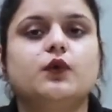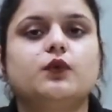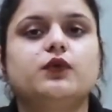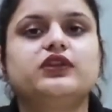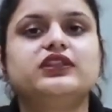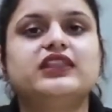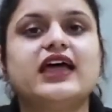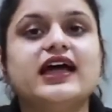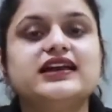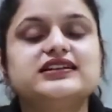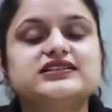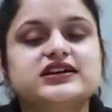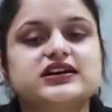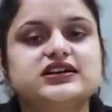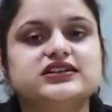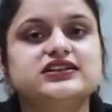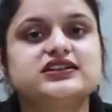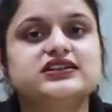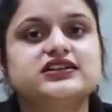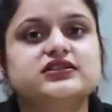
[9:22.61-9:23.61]
With that,
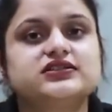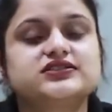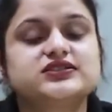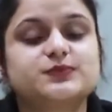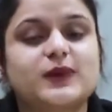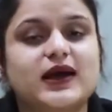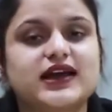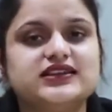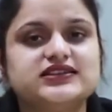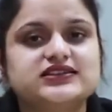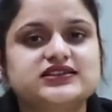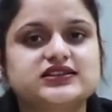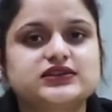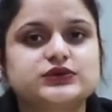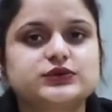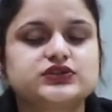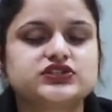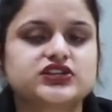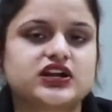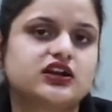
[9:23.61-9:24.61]
other
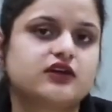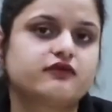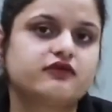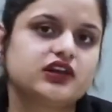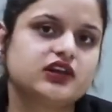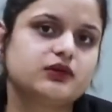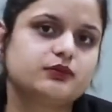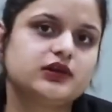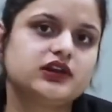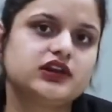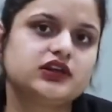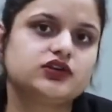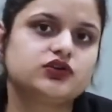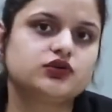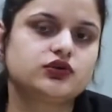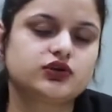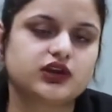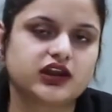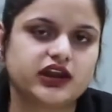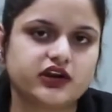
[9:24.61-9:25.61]
spices which are available in
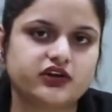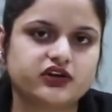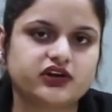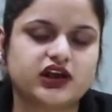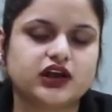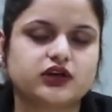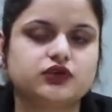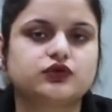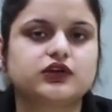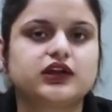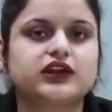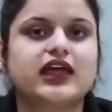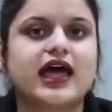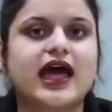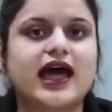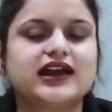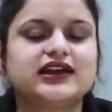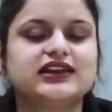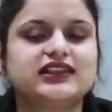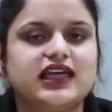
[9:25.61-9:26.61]
your area, you can
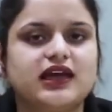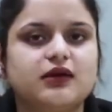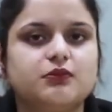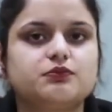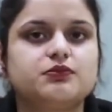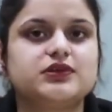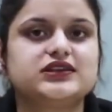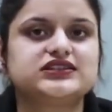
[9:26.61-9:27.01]
add them.